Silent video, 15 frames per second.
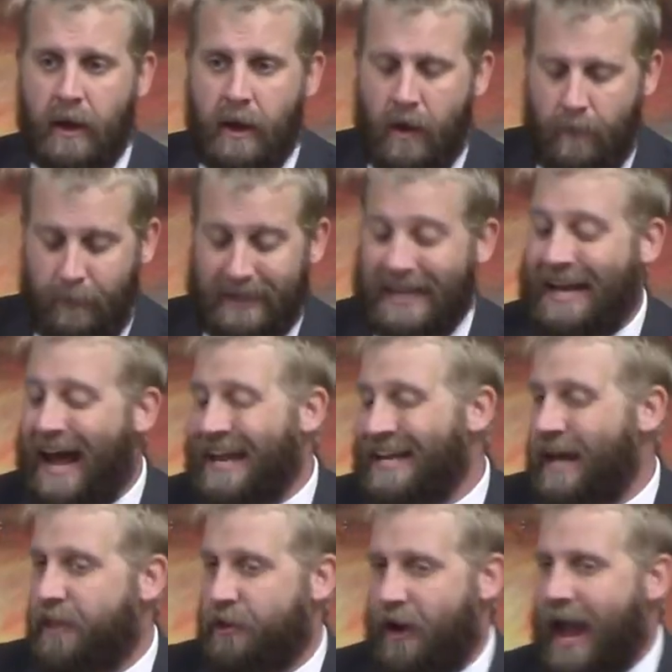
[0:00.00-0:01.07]
But then on the
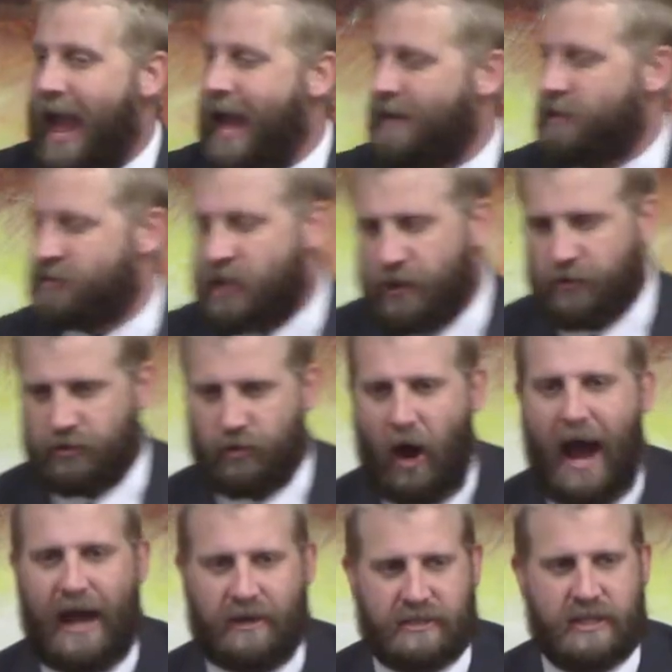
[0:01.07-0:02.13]
other hand, there's other
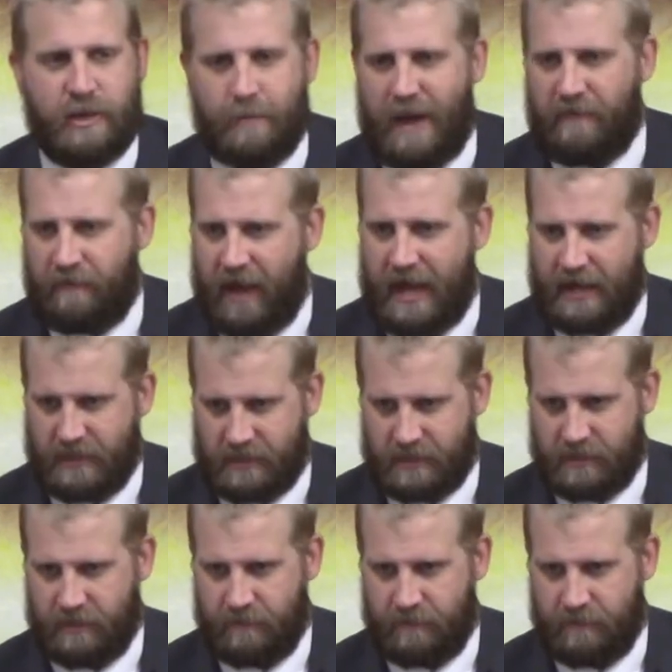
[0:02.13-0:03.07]
trials that you may face.